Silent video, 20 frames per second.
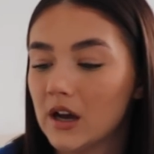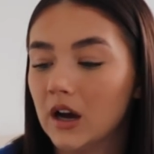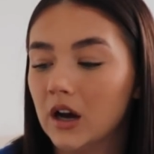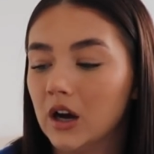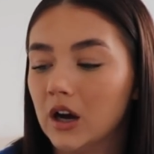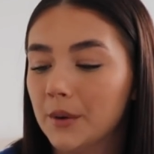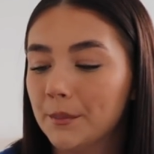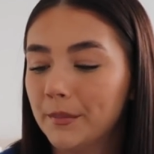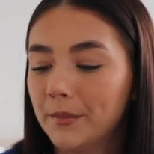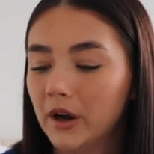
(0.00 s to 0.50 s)

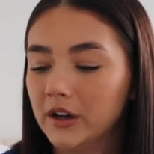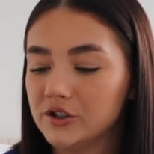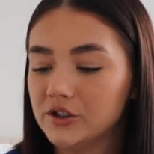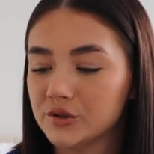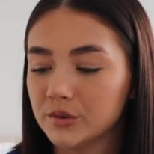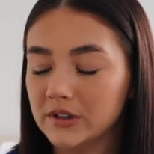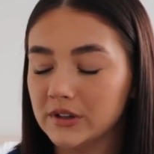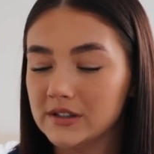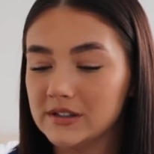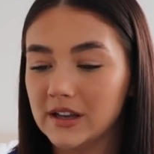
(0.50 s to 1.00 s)
But I
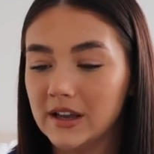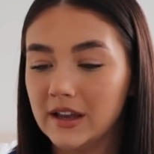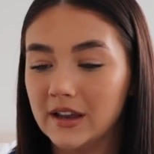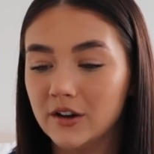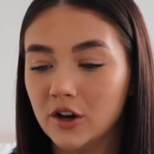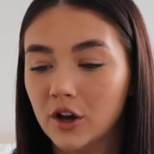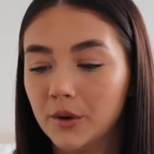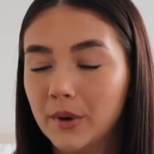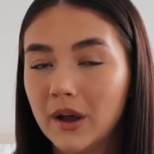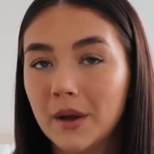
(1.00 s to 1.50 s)
just wanted to say, in
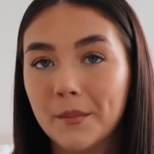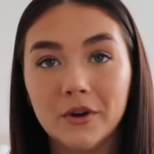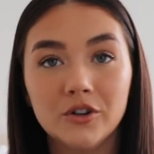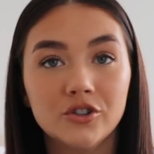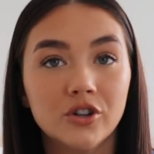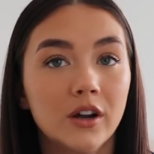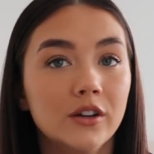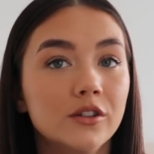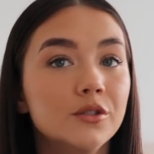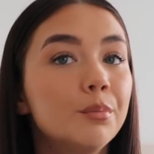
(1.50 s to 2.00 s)
no way am I
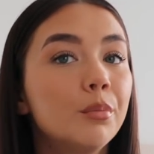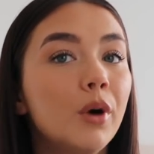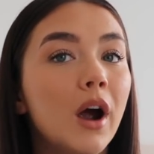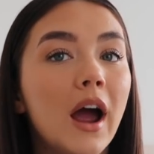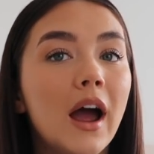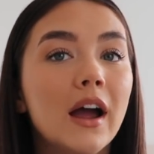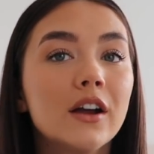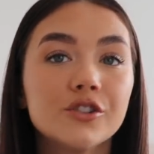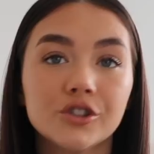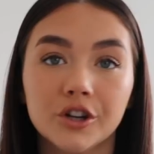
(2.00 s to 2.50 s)
trying to
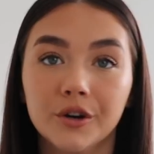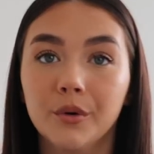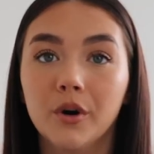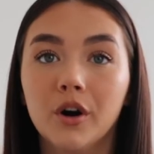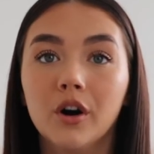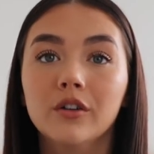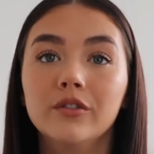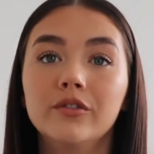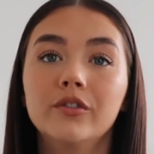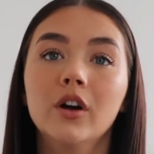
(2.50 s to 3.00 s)
brag, show
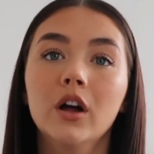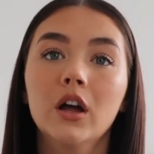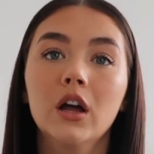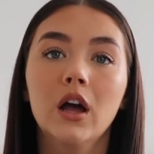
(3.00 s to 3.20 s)
off.